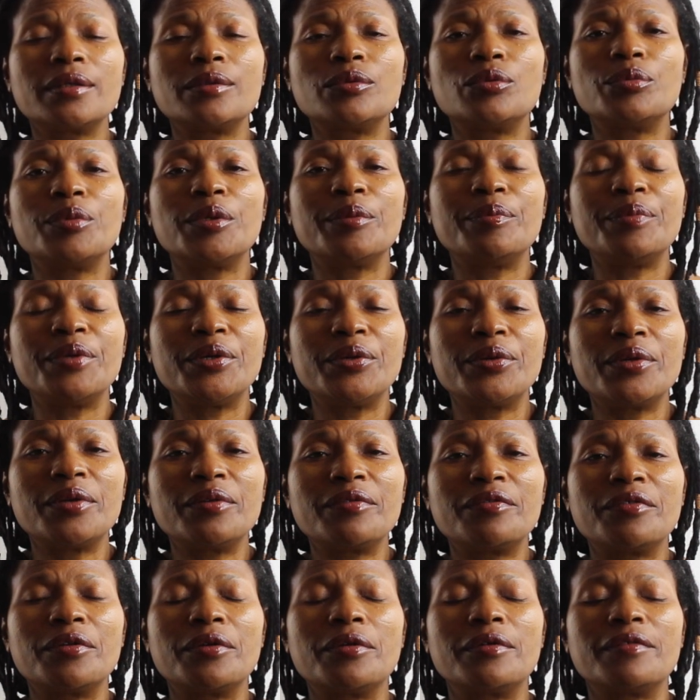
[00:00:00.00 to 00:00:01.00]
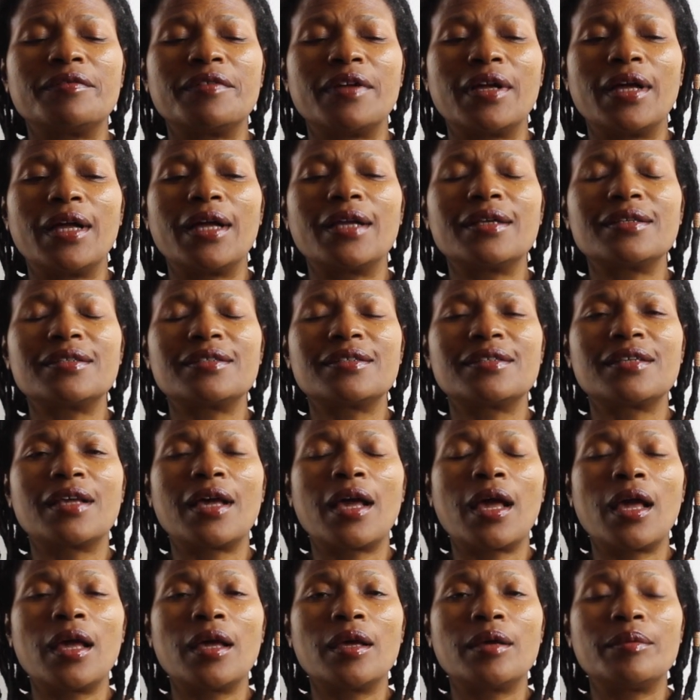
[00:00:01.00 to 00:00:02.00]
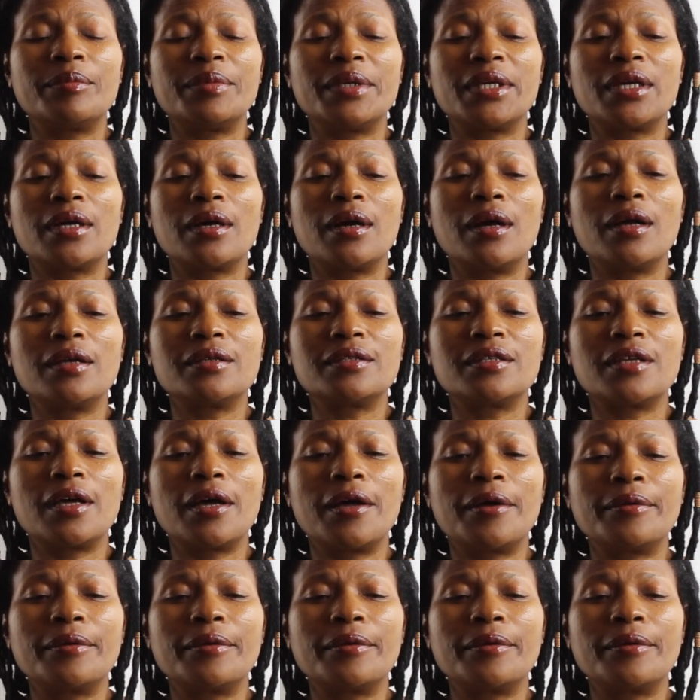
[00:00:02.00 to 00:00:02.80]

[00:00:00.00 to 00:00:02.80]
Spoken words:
will be beautiful for us because